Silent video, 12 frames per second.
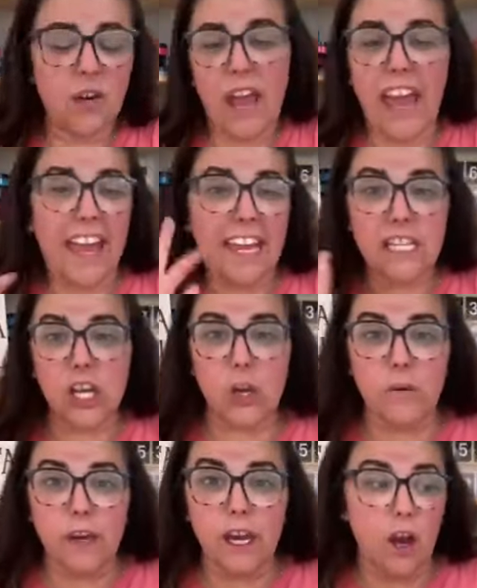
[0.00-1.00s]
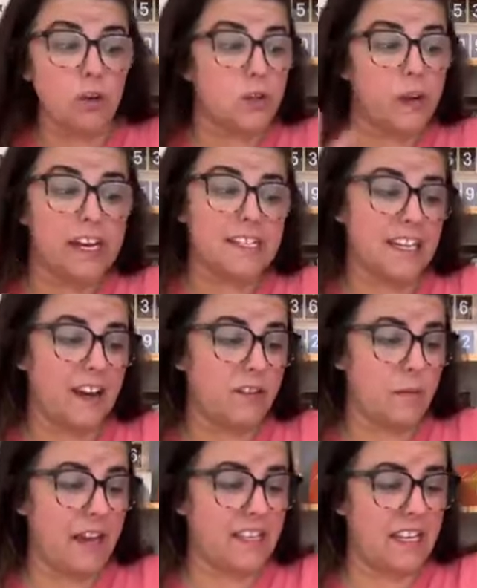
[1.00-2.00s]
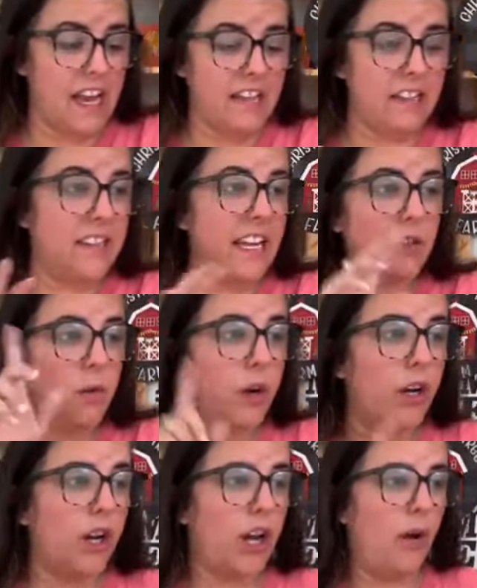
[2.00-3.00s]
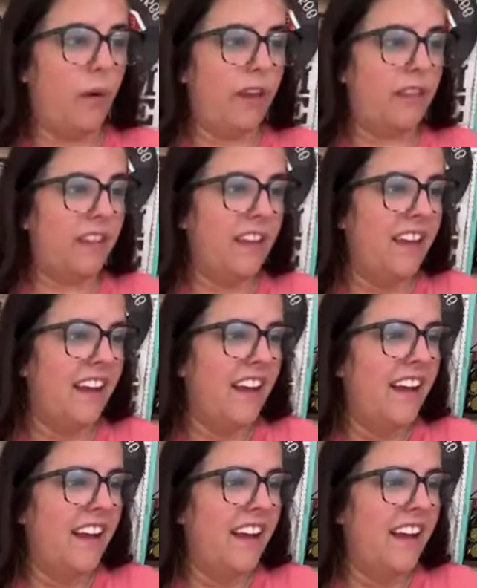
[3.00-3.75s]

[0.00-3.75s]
It's okay. He's a goofy ghost, so he doesn't have to make sense. That's what we're going to go with.